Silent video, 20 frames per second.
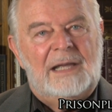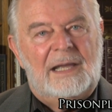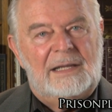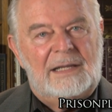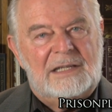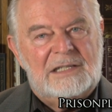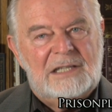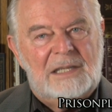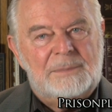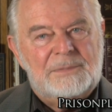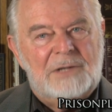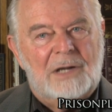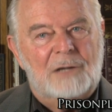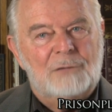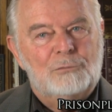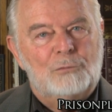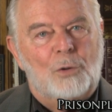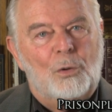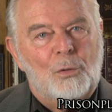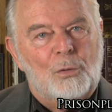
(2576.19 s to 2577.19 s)
and accept
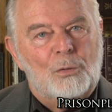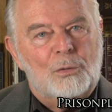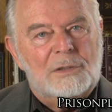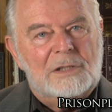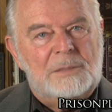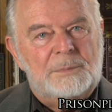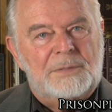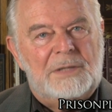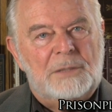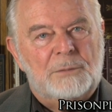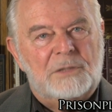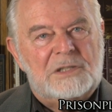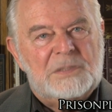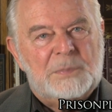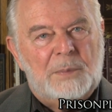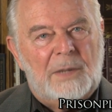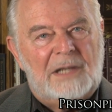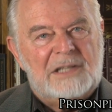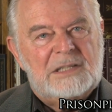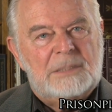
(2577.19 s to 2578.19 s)
our role in being
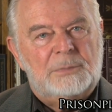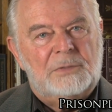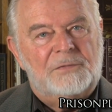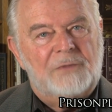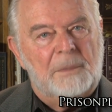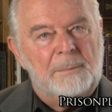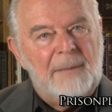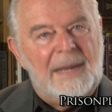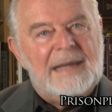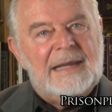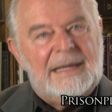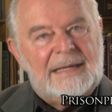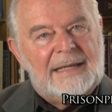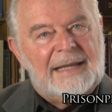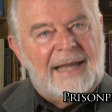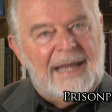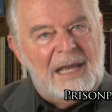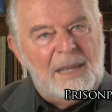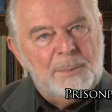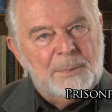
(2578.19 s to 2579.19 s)
responsible for making
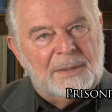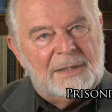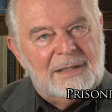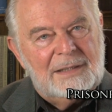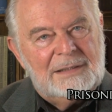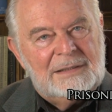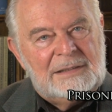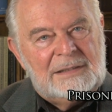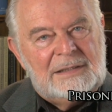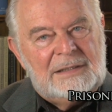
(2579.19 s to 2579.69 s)
it happen,